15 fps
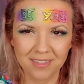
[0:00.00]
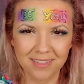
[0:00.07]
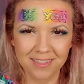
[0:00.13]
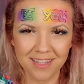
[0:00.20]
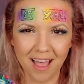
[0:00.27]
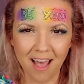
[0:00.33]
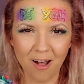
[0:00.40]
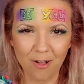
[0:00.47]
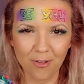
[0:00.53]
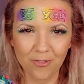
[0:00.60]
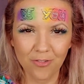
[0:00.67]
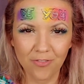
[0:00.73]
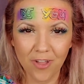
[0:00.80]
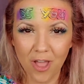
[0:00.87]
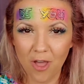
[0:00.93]
Salve
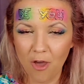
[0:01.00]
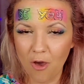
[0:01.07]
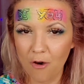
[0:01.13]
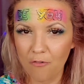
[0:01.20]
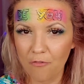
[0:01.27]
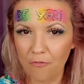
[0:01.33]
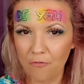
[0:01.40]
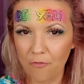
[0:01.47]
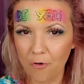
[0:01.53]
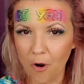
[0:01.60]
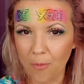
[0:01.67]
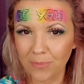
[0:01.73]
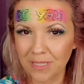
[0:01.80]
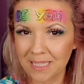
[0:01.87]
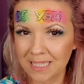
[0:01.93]

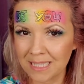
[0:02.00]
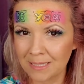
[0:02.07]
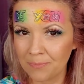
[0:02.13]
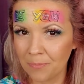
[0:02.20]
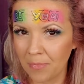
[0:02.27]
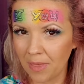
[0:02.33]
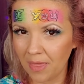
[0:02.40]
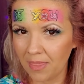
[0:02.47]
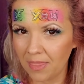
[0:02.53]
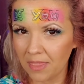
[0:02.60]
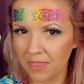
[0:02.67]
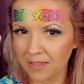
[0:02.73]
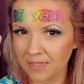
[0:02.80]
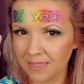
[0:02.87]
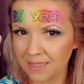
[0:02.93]
from
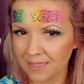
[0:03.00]
Smith's.